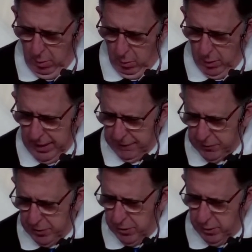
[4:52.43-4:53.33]
One
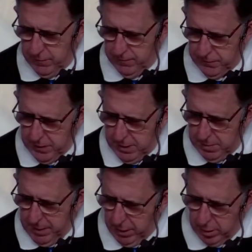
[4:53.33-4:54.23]
afternoon
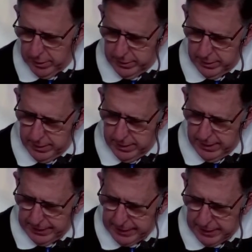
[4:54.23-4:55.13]
in Maryland in
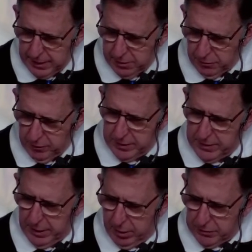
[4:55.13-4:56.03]
1983,
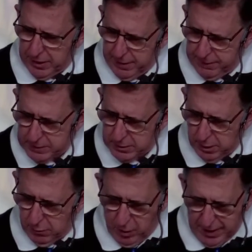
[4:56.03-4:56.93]
Daryl Davis
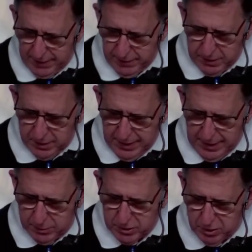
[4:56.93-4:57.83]
arrived at the
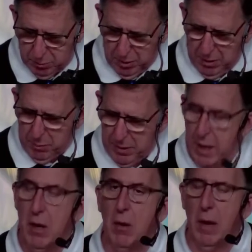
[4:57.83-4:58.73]
lounge to play
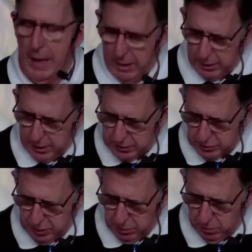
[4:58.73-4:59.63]
piano at a
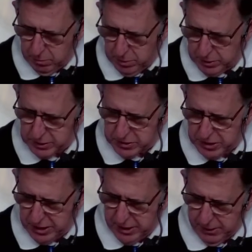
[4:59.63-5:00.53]
country music
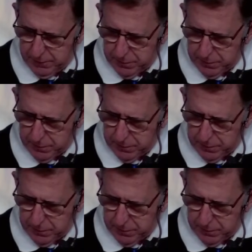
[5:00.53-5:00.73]
gig.